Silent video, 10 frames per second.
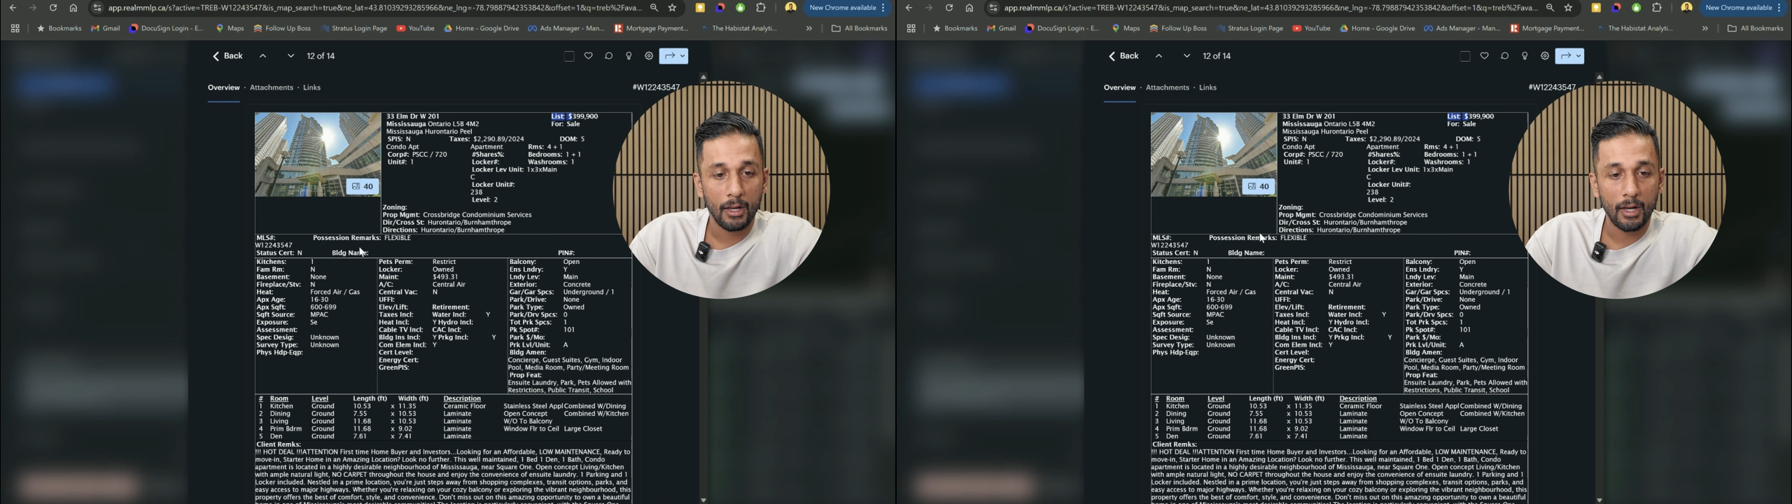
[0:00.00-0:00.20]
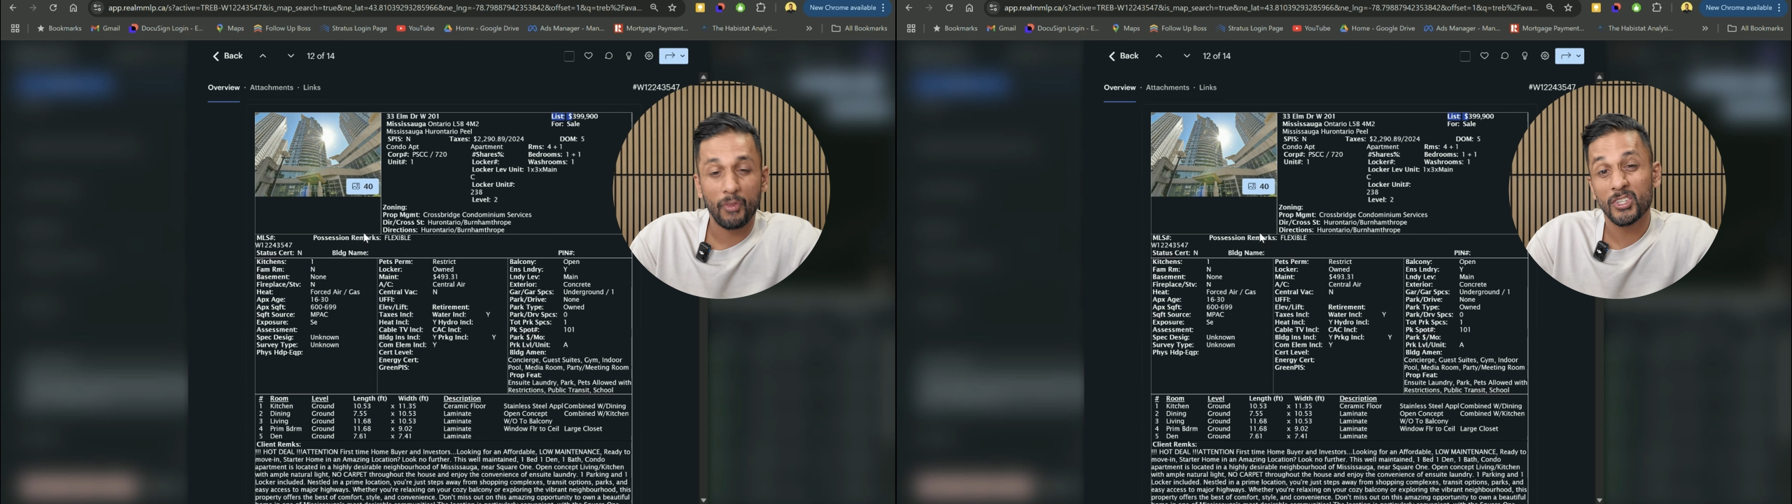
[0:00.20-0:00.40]

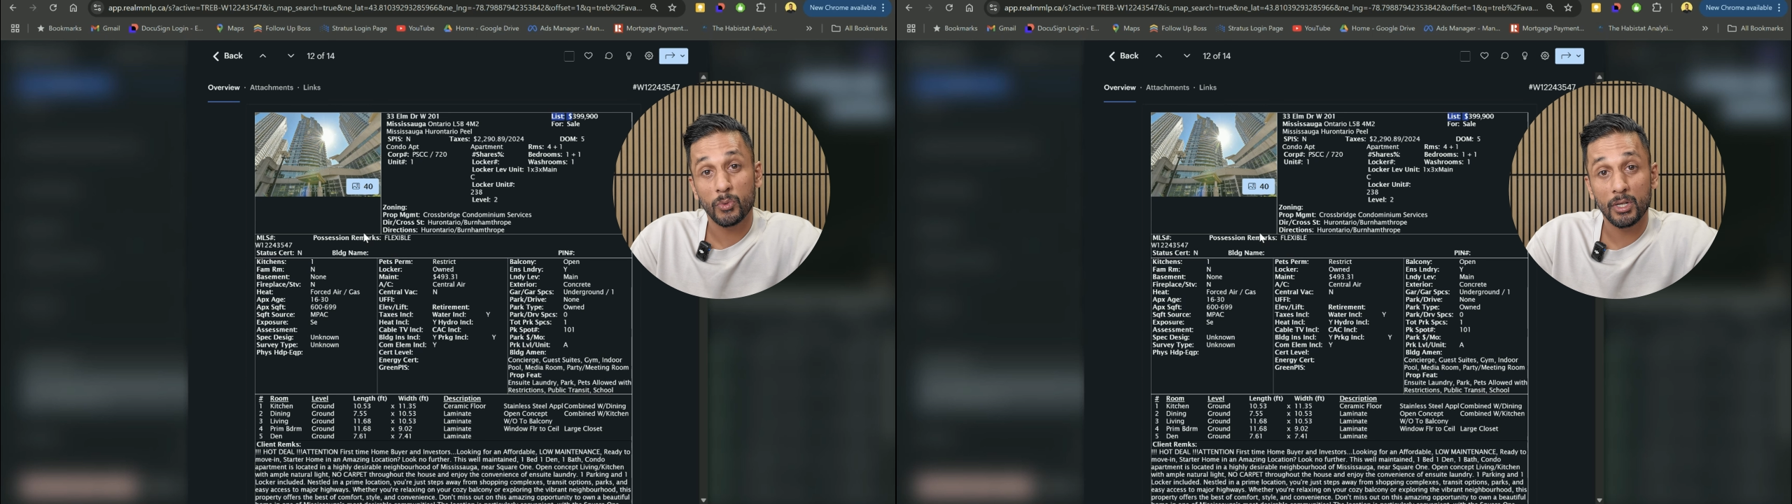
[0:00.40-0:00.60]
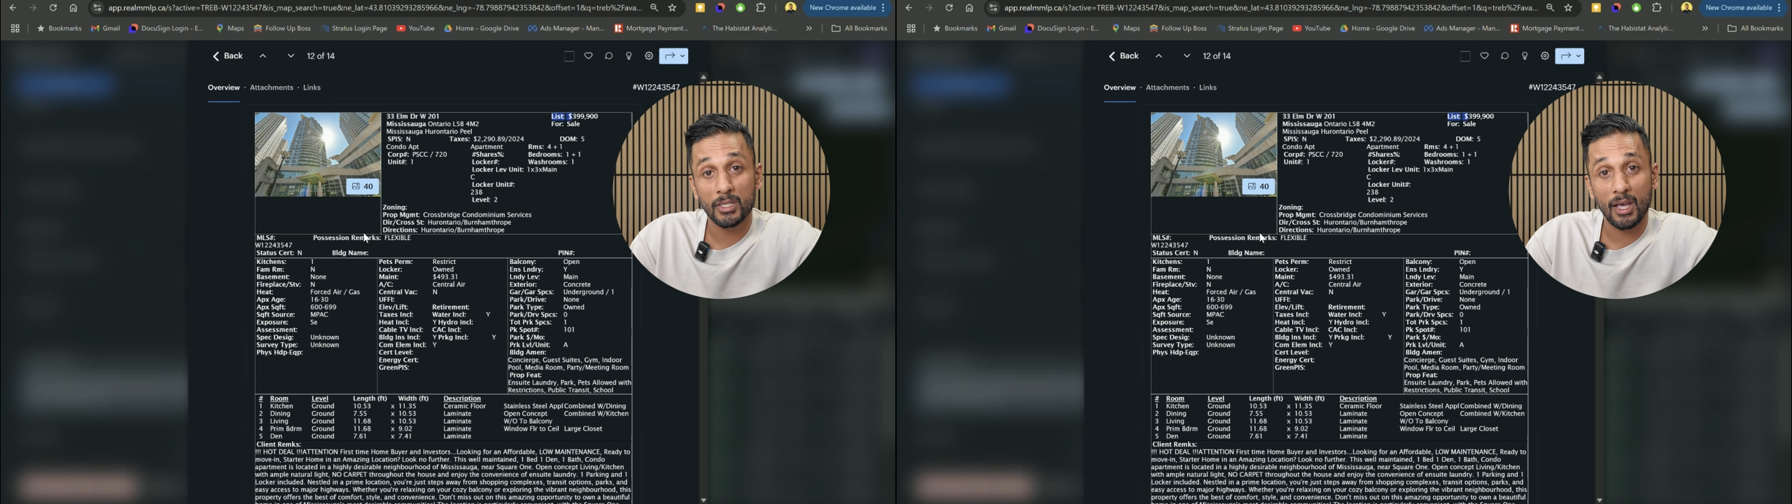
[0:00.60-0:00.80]
Now this
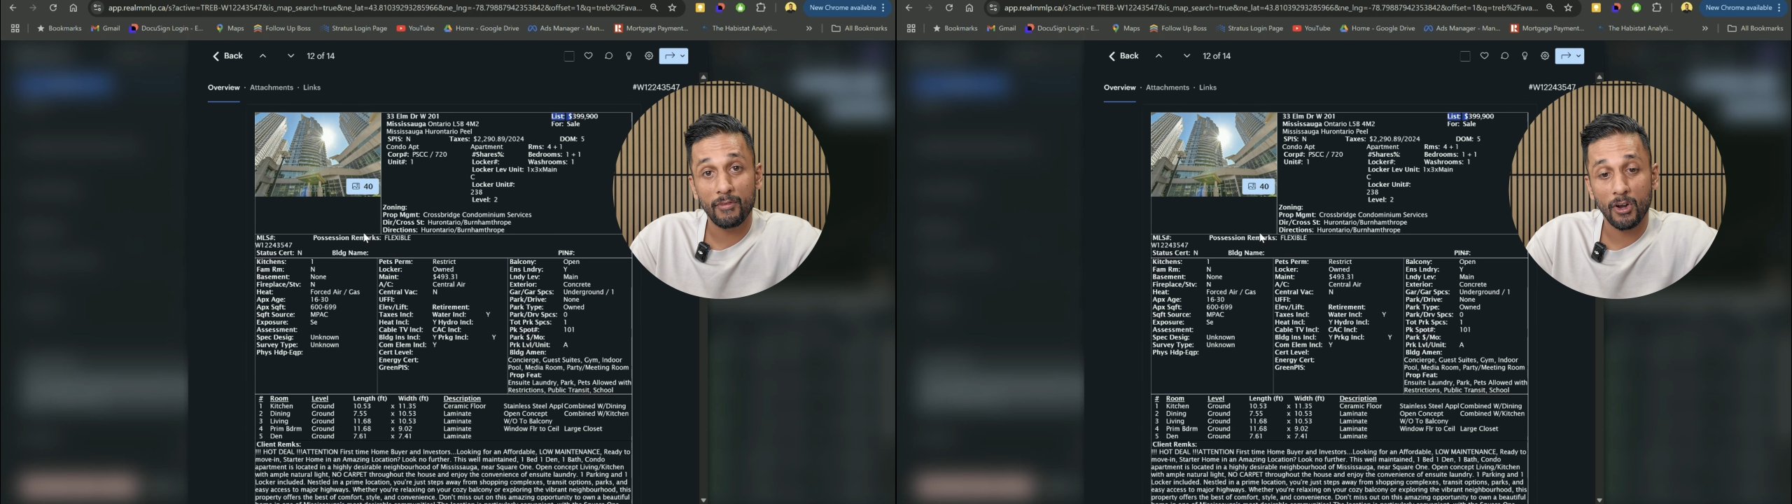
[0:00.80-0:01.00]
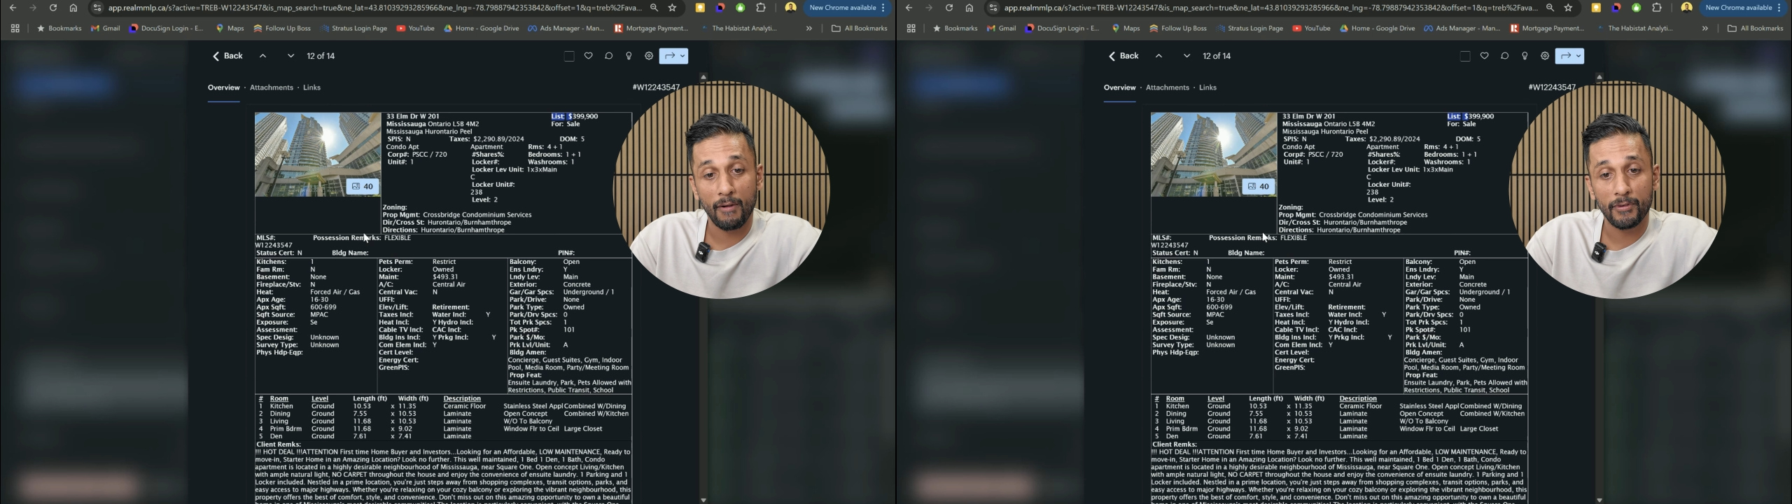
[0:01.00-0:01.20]
one does
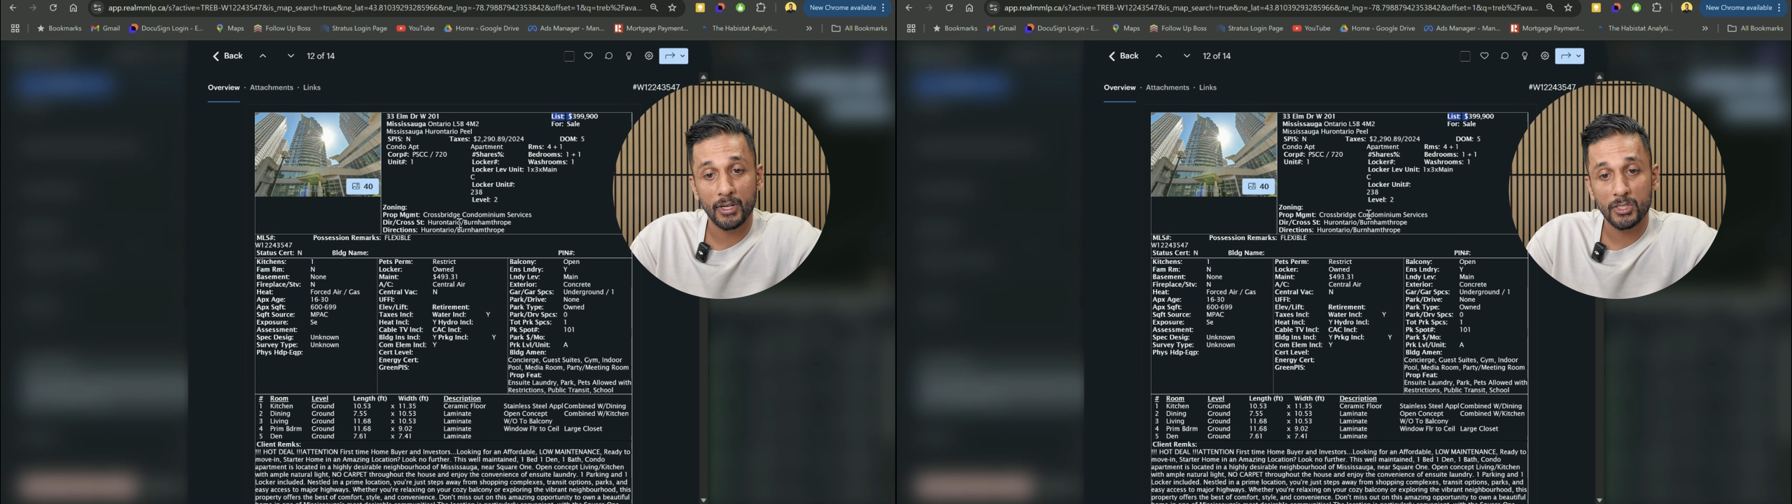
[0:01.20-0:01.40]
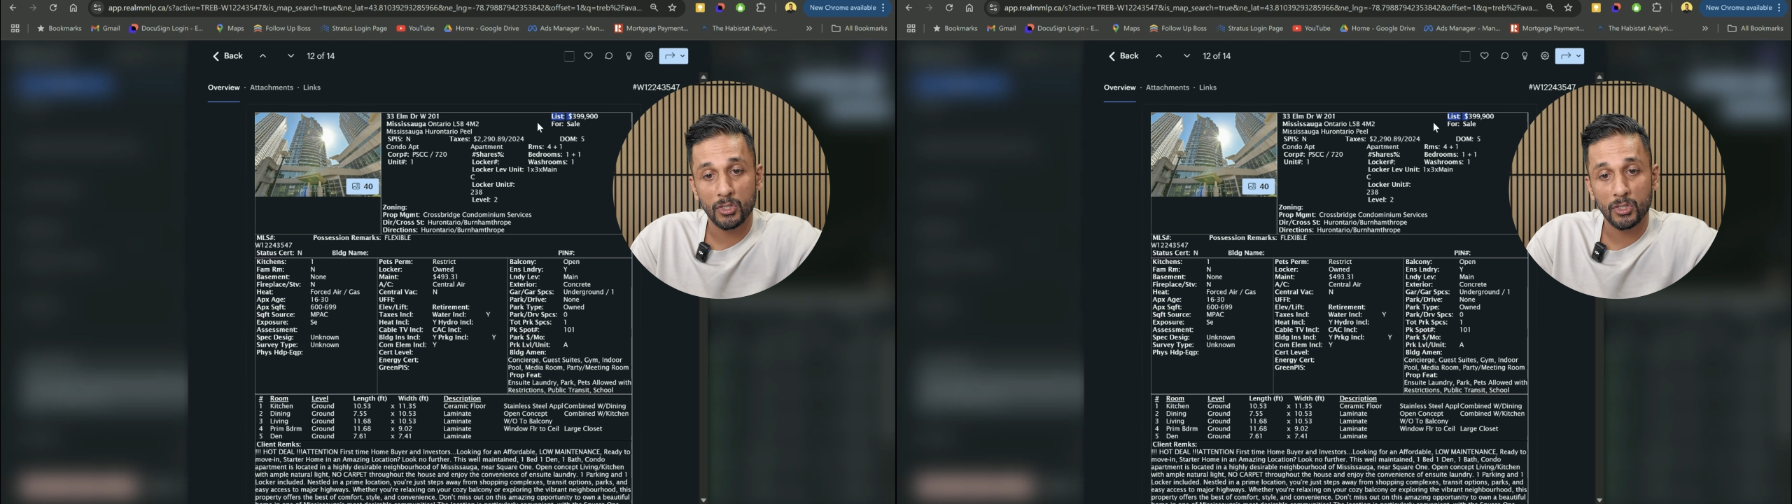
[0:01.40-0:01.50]
have an offer date,